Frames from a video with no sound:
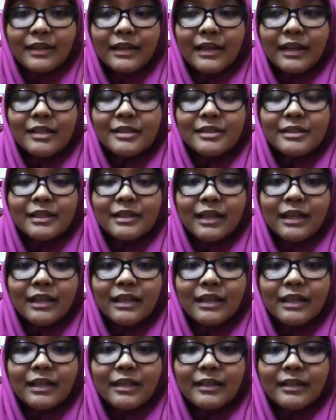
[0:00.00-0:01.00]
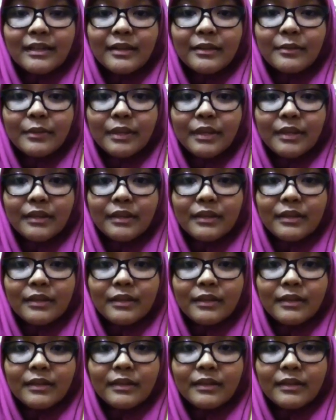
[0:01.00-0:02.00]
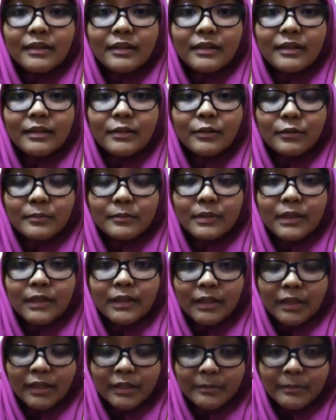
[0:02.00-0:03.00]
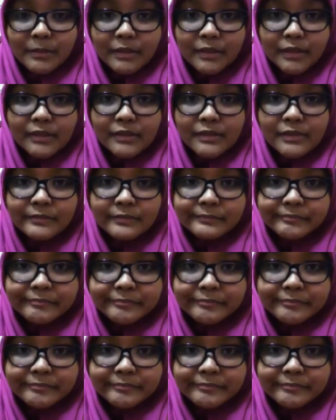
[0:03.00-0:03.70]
Actually, I went home earlier because